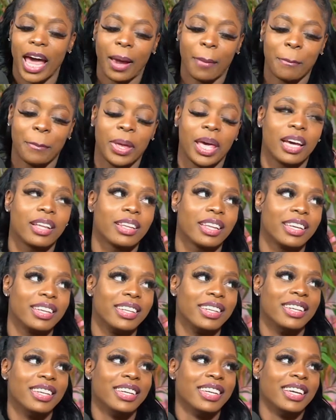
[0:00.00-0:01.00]

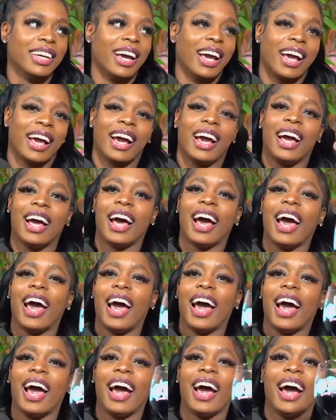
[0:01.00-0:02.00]
What? And you
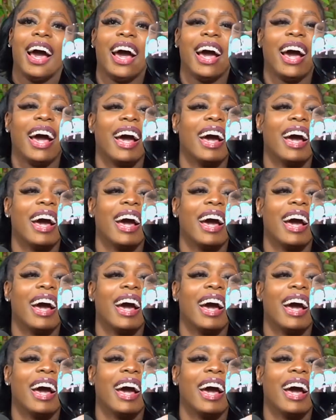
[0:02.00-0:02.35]
niglet?